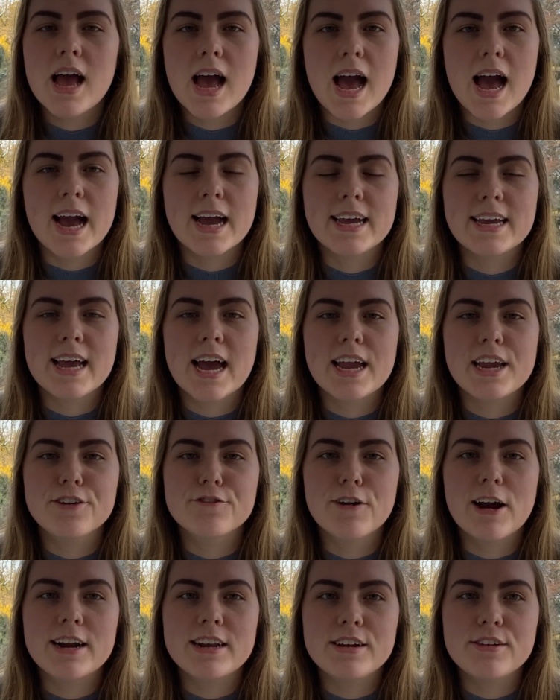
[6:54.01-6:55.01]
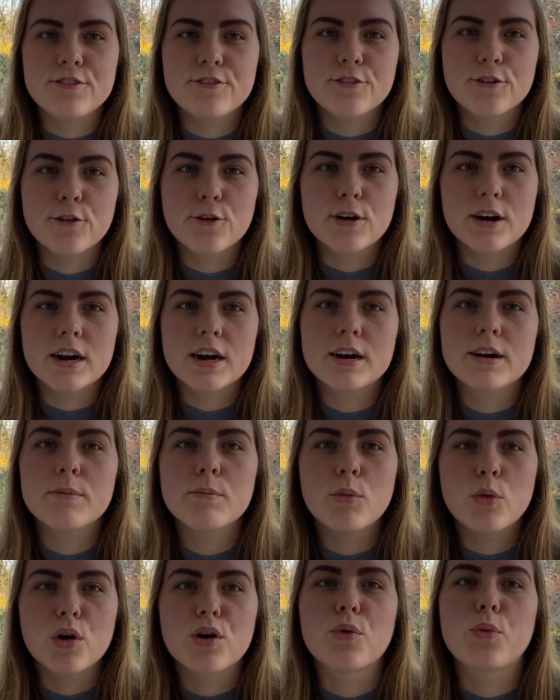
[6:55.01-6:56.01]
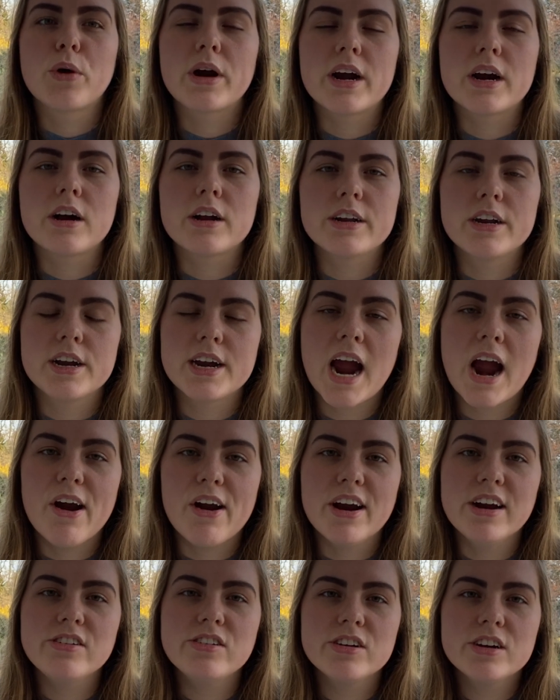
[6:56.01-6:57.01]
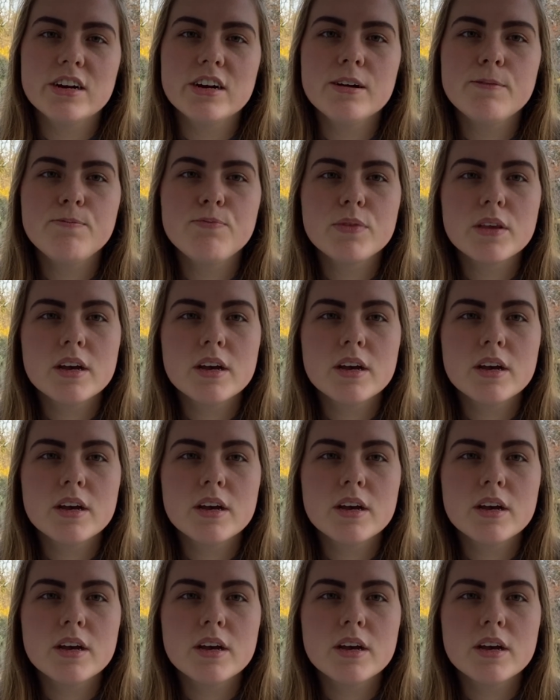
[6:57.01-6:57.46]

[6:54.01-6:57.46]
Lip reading: and get you ready for more work on your character.